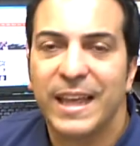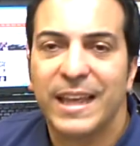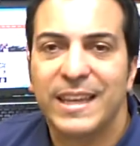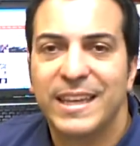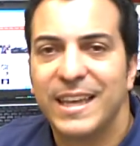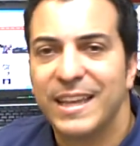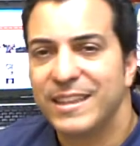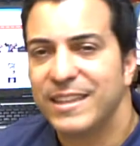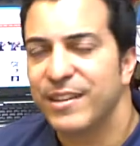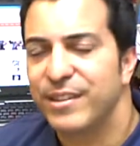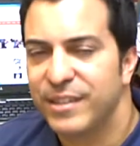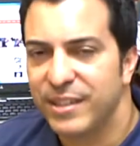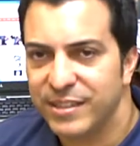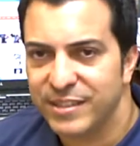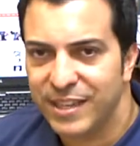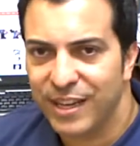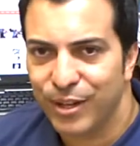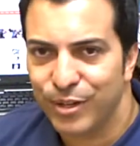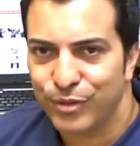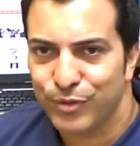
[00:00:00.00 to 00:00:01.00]
Get the
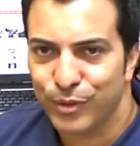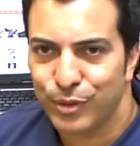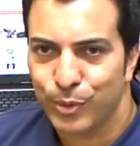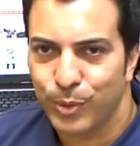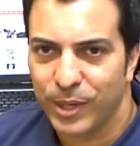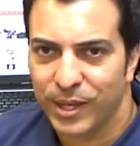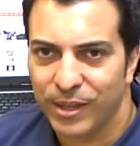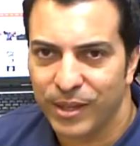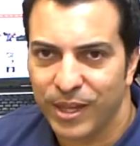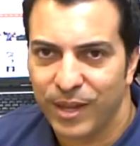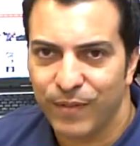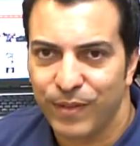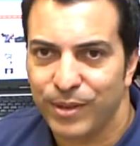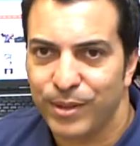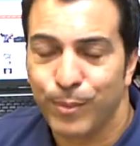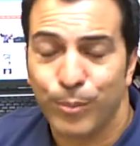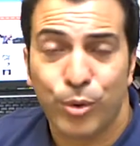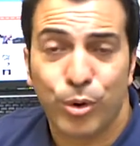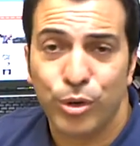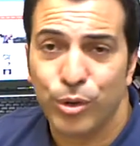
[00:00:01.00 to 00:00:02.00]
discounts for 2011. The
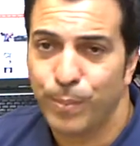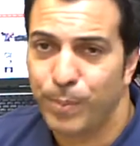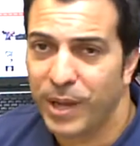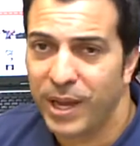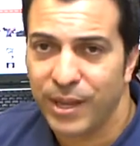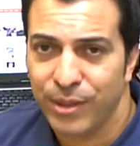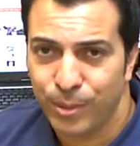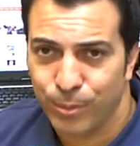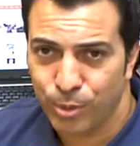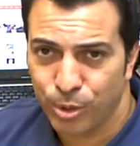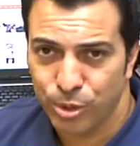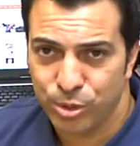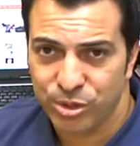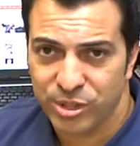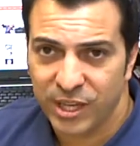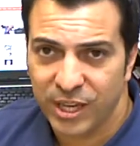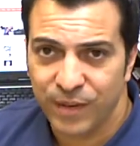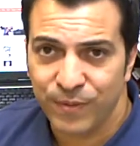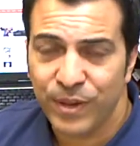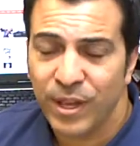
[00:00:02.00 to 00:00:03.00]
more you buy, the more you
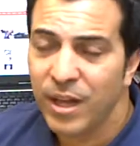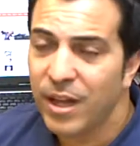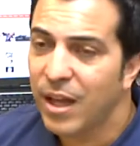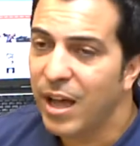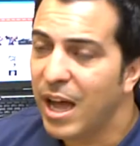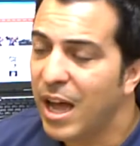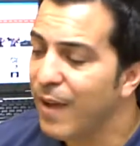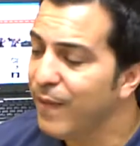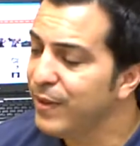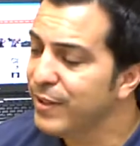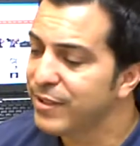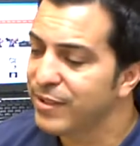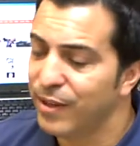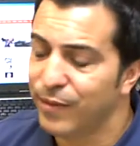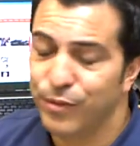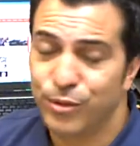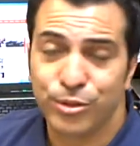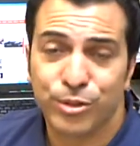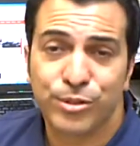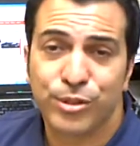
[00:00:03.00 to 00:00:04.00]
save. Obviously, if
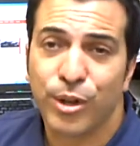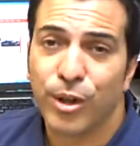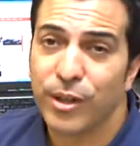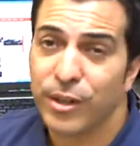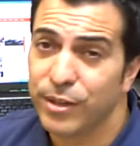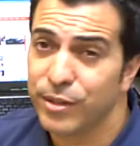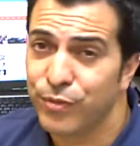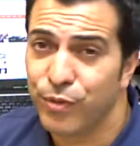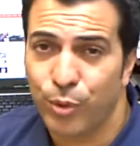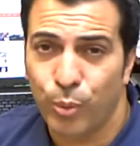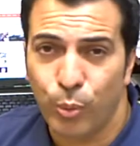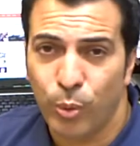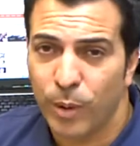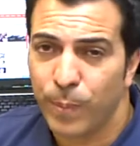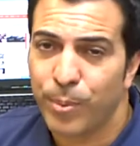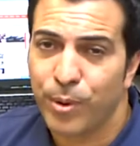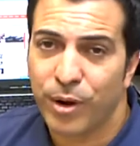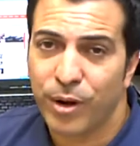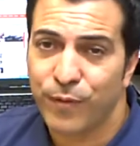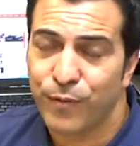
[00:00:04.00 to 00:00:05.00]
you're just calling us for one
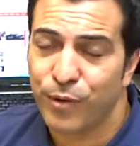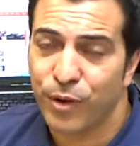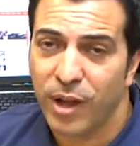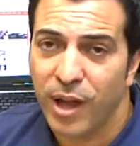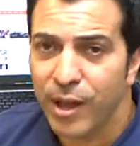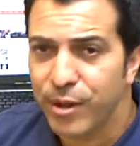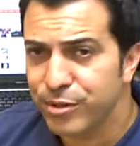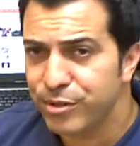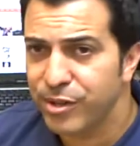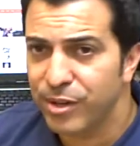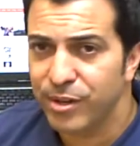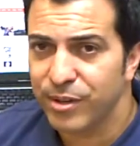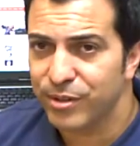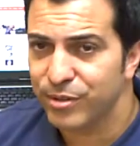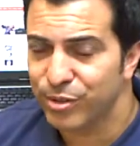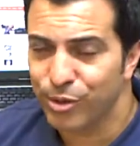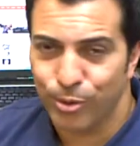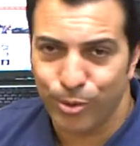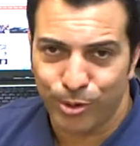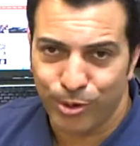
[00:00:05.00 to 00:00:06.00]
part for a Hyosung
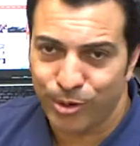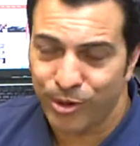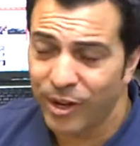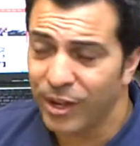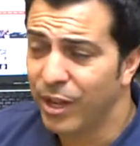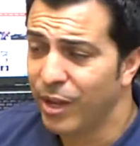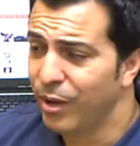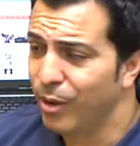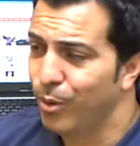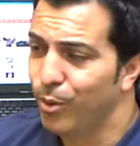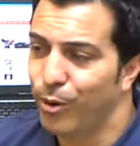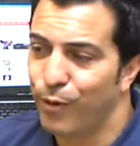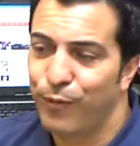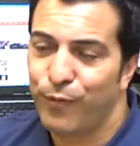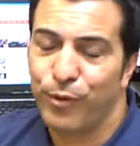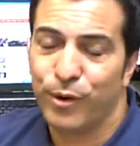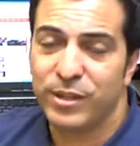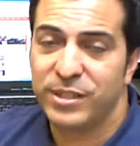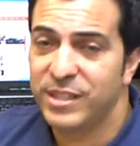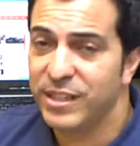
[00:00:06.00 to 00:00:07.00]
scooter or
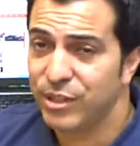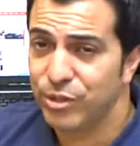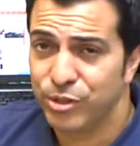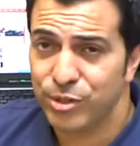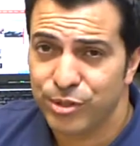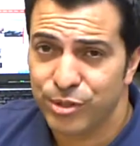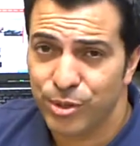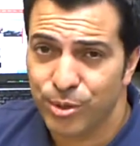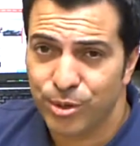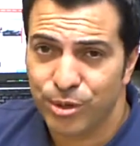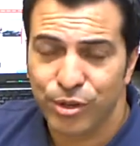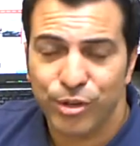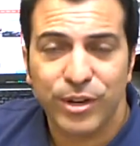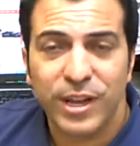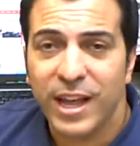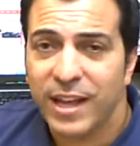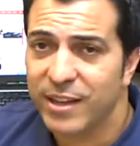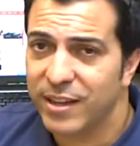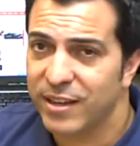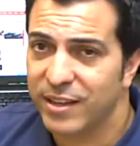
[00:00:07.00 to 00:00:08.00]
for a TNG scooter, you're
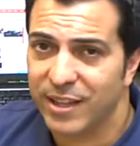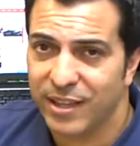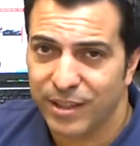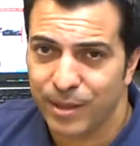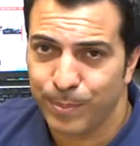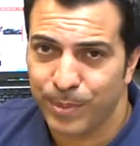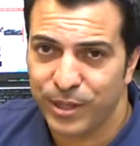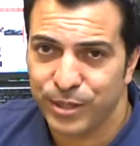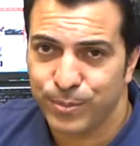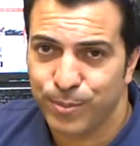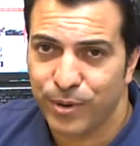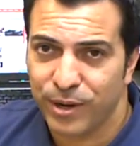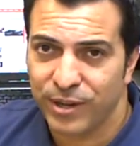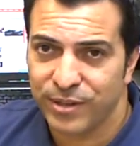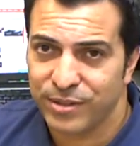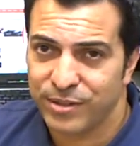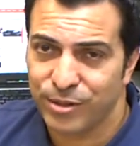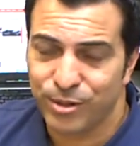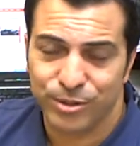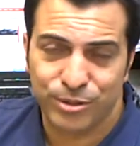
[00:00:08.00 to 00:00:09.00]
not going to get the best
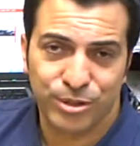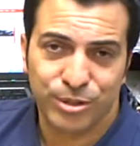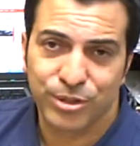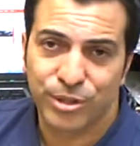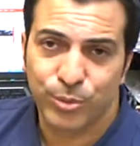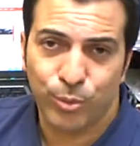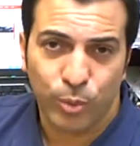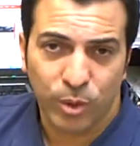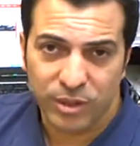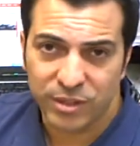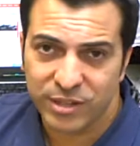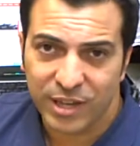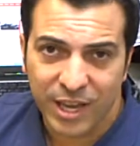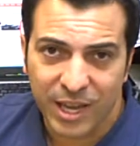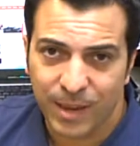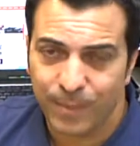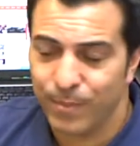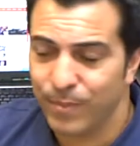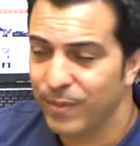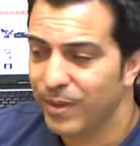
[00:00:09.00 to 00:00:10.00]
price. You're just a
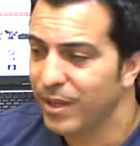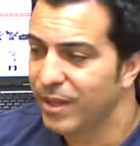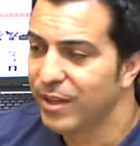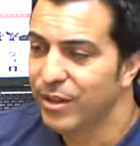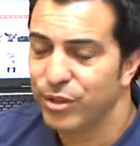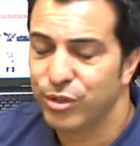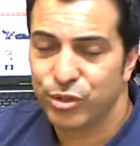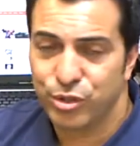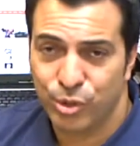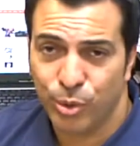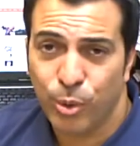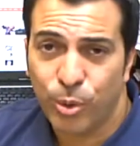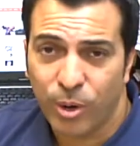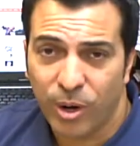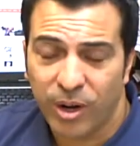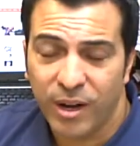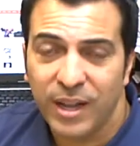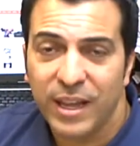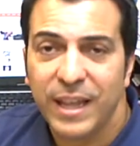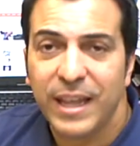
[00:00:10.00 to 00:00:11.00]
one-time
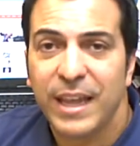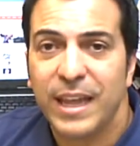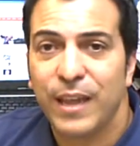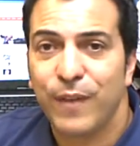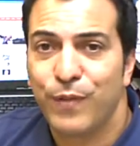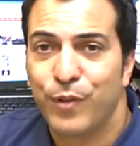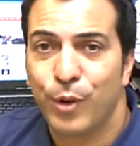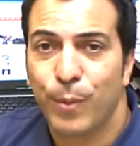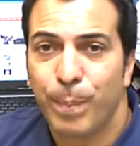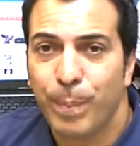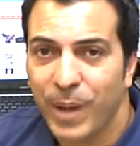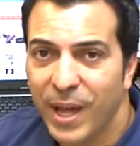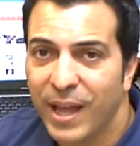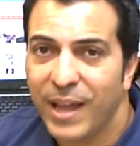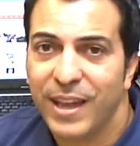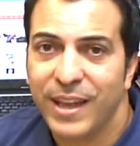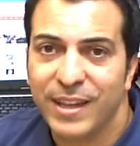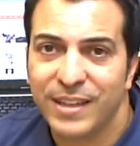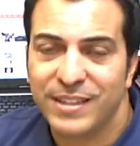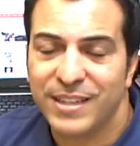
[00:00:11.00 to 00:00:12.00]
store. If you're
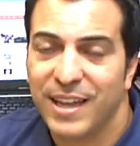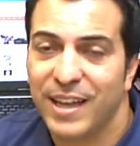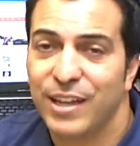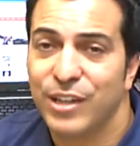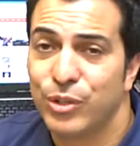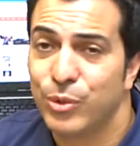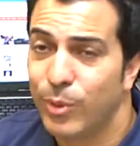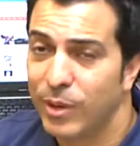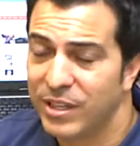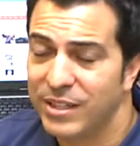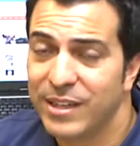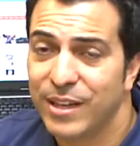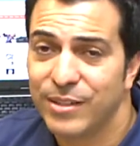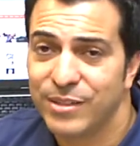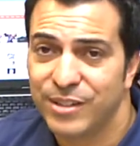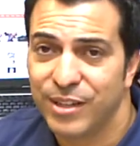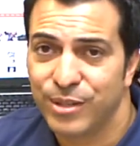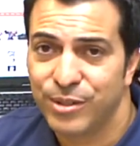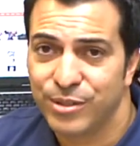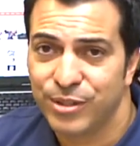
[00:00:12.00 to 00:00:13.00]
buying $10,000,
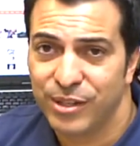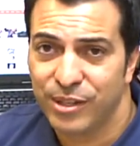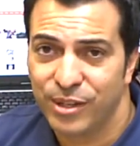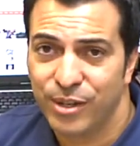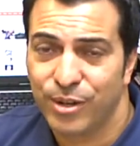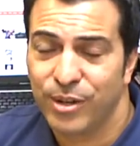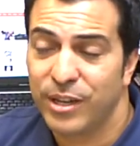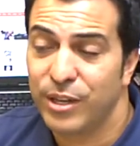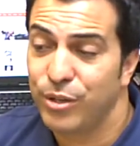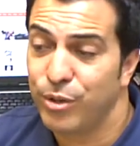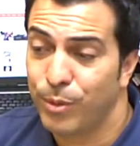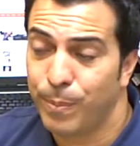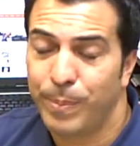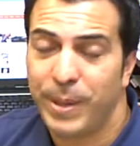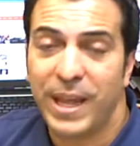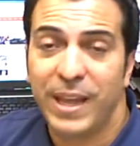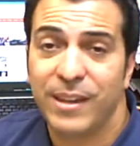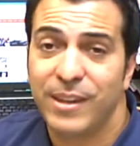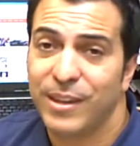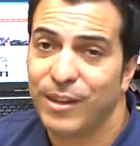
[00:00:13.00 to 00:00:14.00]
$20,000 a year and you're
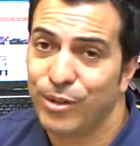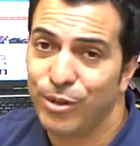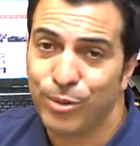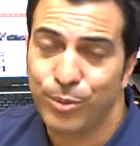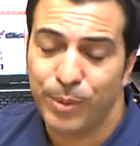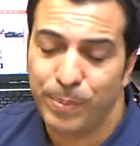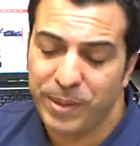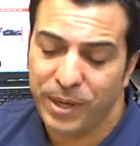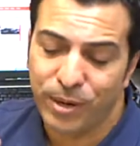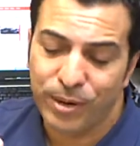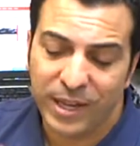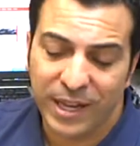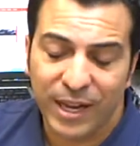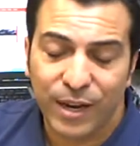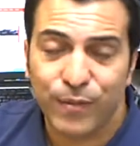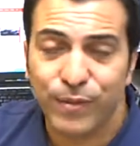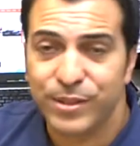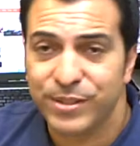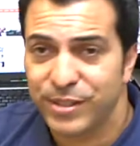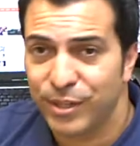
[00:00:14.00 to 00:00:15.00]
banking, you're repairing
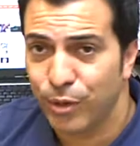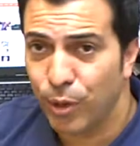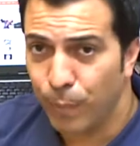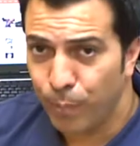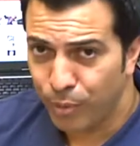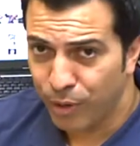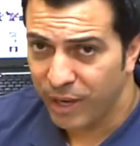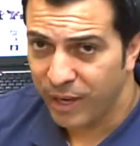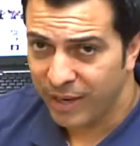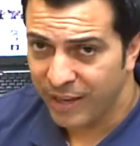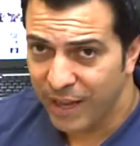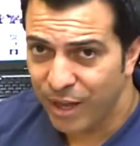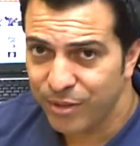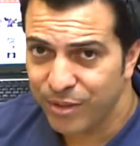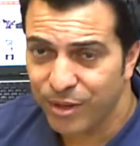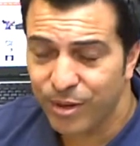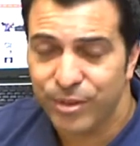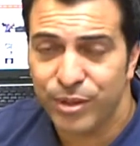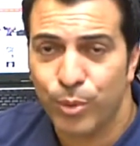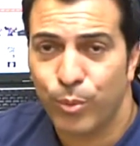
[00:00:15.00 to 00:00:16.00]
every single brand out
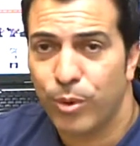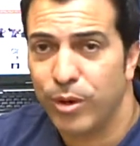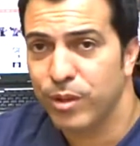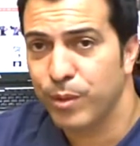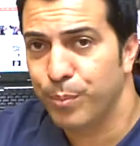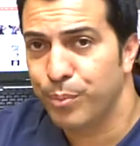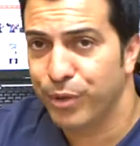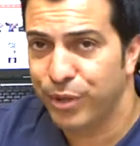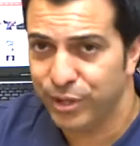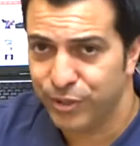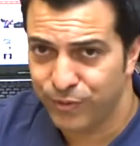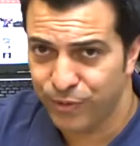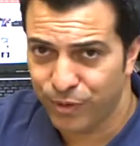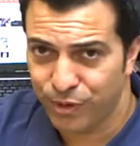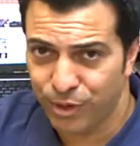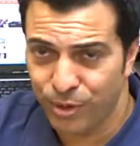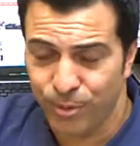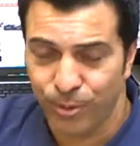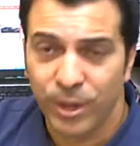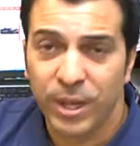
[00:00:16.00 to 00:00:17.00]
there, then we're the place for
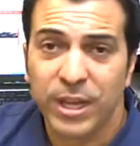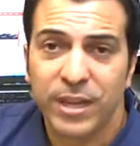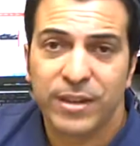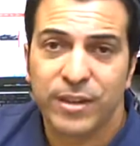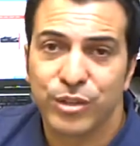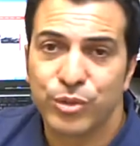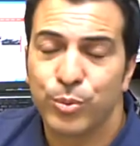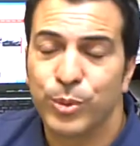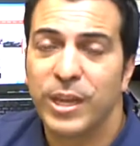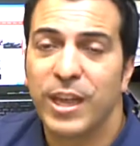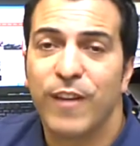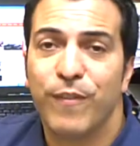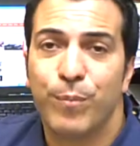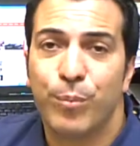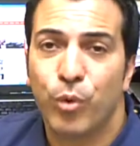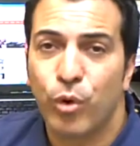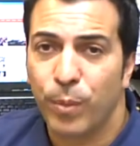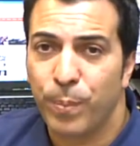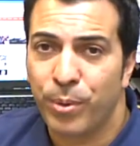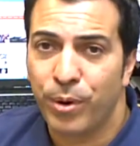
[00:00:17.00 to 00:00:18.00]
you, because we have
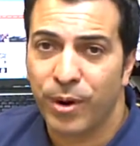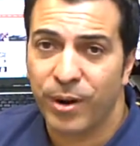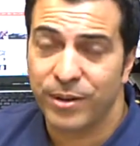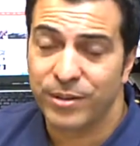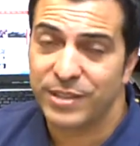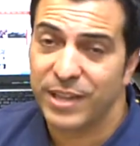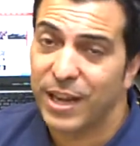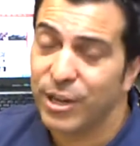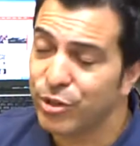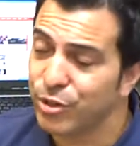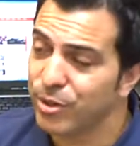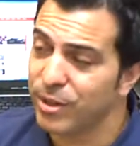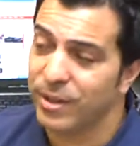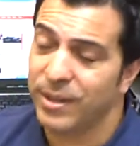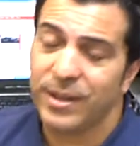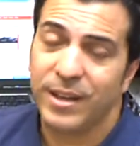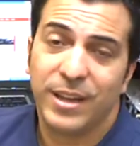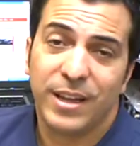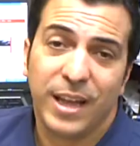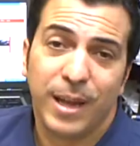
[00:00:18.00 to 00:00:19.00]
more parts, actually
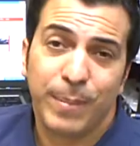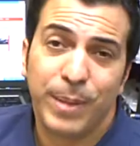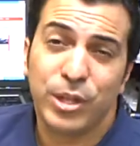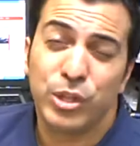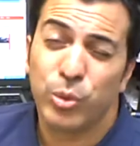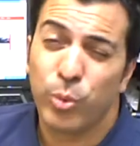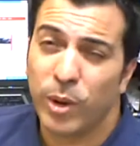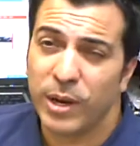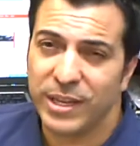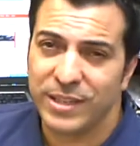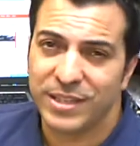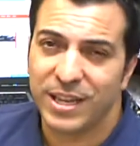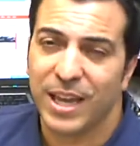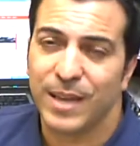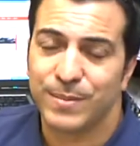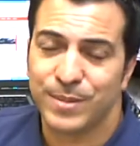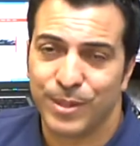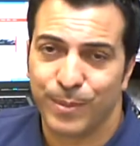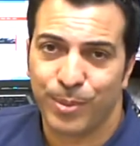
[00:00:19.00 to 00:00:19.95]
about 20 times the